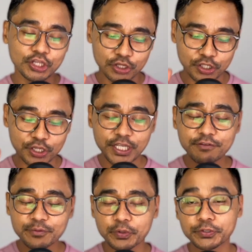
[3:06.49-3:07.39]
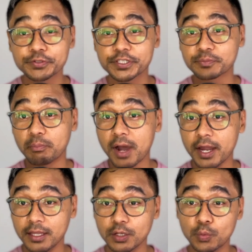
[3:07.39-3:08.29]
The liver produces
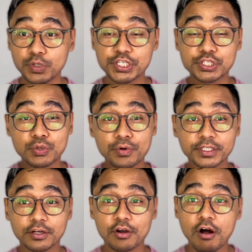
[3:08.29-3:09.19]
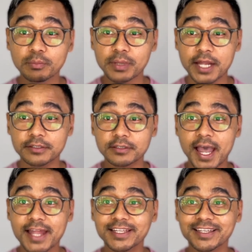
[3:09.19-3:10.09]
bile, which is stored in a gallbladder
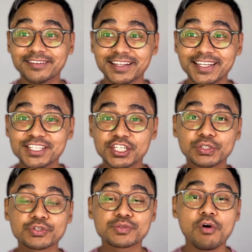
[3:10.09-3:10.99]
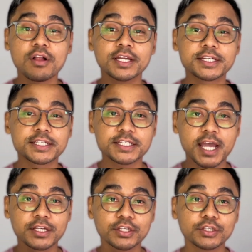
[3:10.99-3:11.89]
and released into small
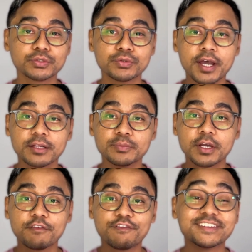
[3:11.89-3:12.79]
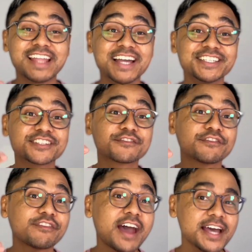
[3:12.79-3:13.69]
intestine to help digest
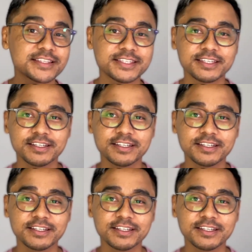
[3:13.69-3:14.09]
fats.